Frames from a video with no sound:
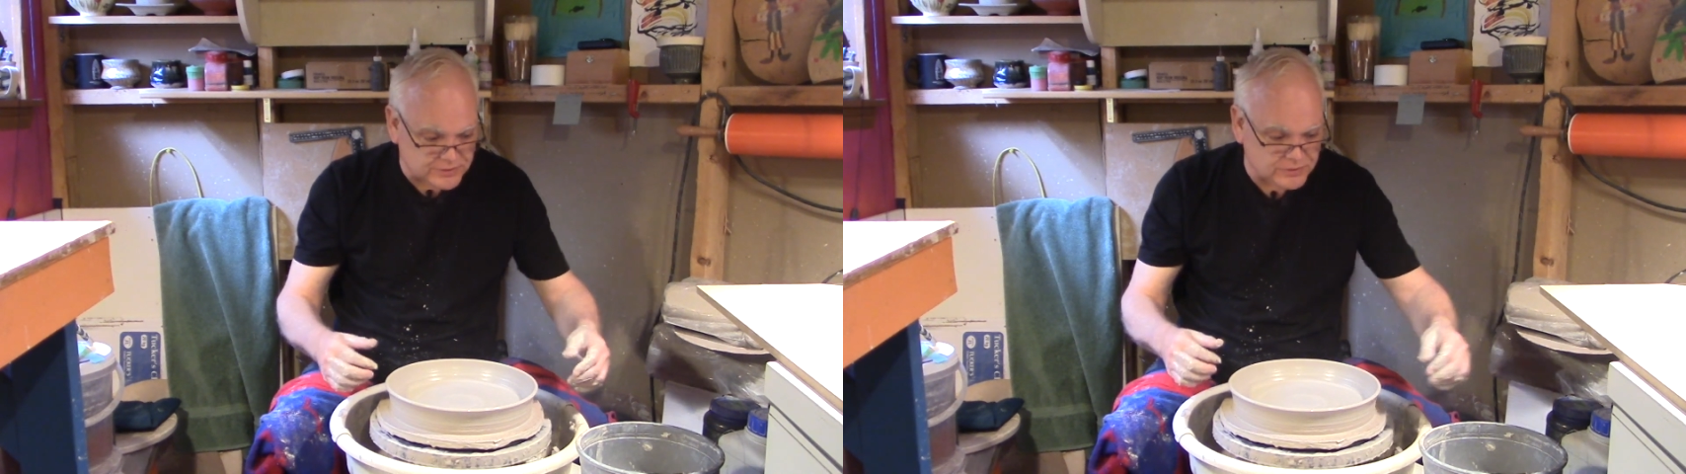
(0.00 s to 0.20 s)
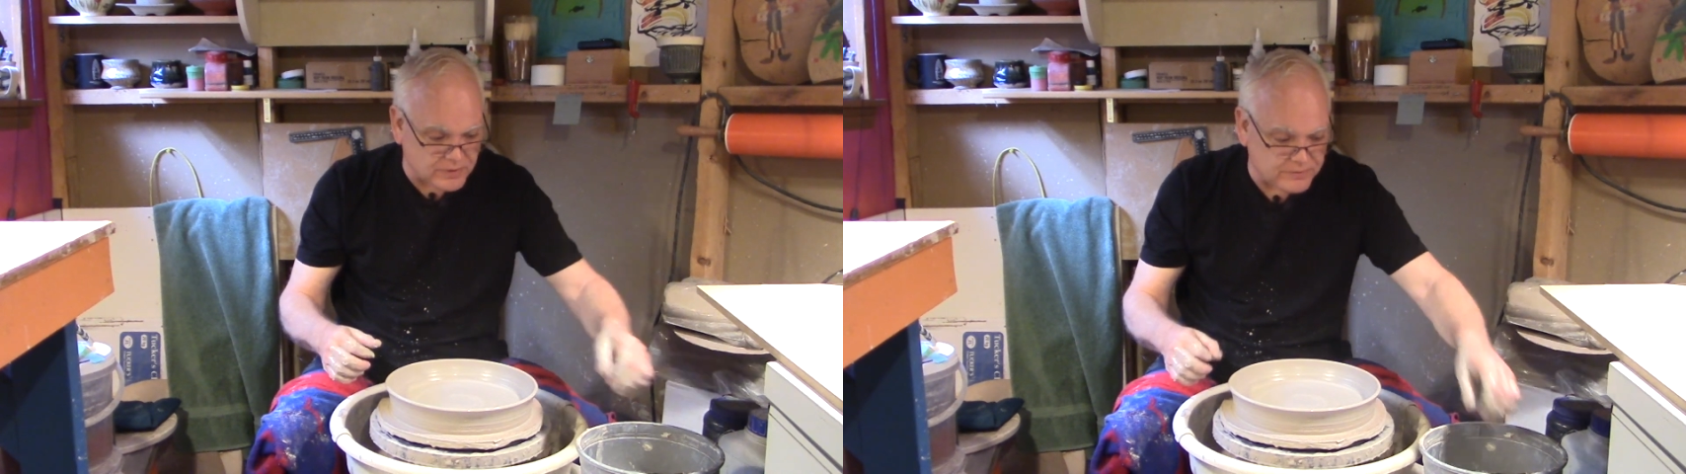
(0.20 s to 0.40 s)

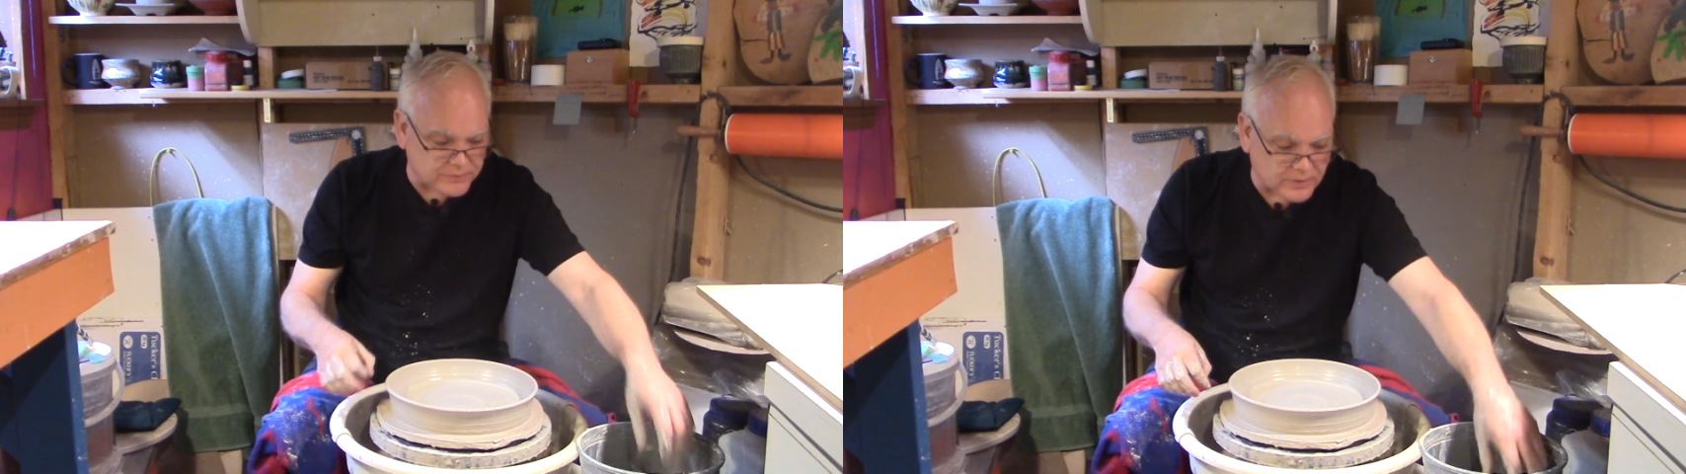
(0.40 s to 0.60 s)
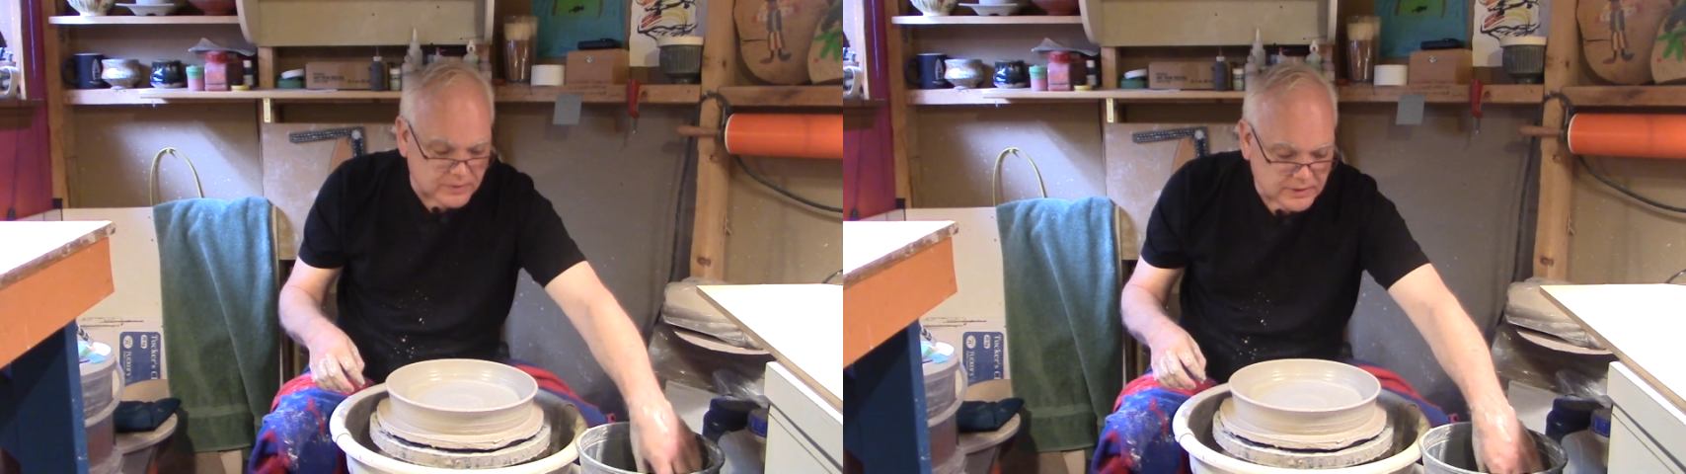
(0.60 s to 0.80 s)
It's great
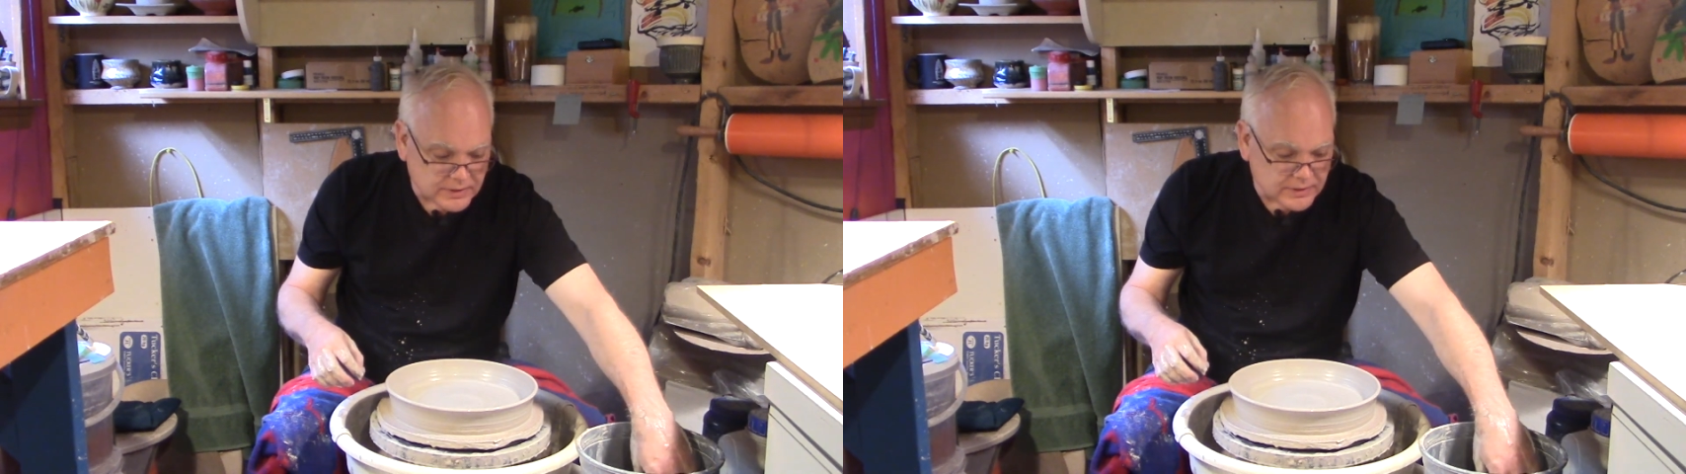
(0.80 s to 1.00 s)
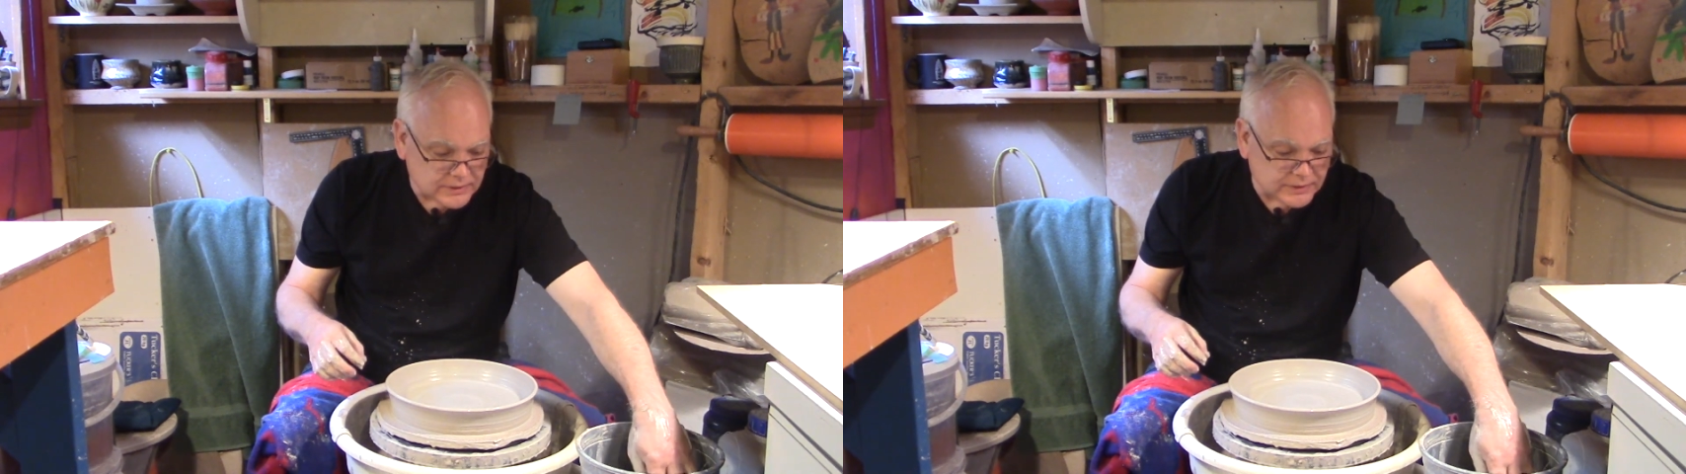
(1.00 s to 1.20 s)
for
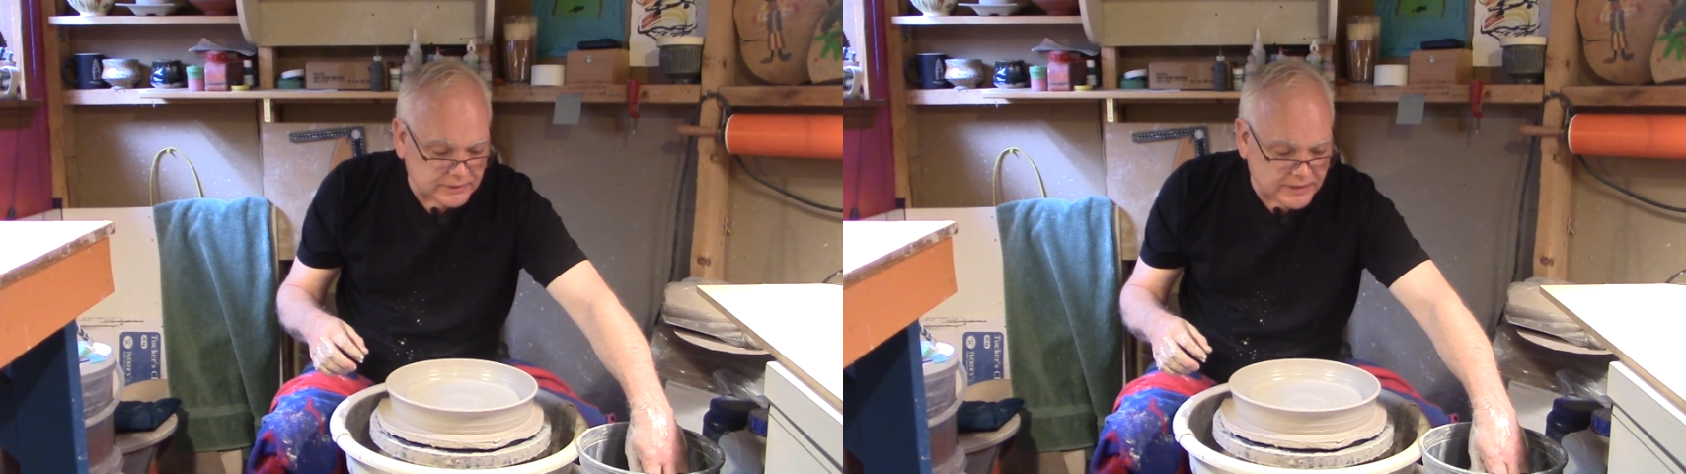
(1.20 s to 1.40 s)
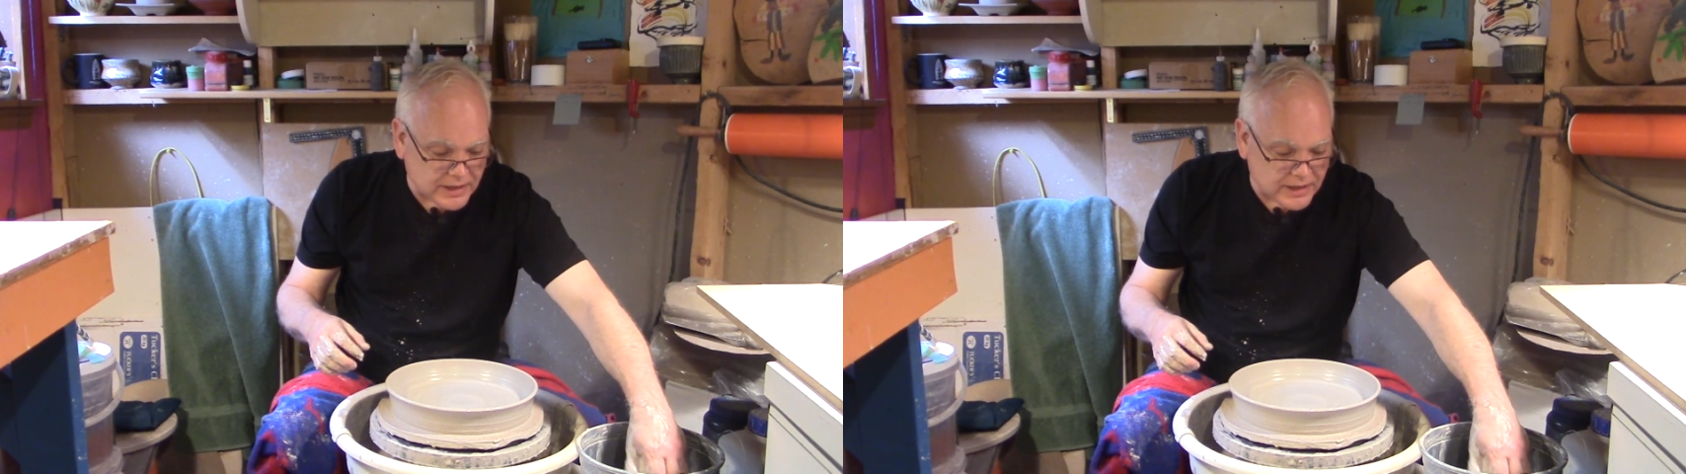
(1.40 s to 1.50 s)
little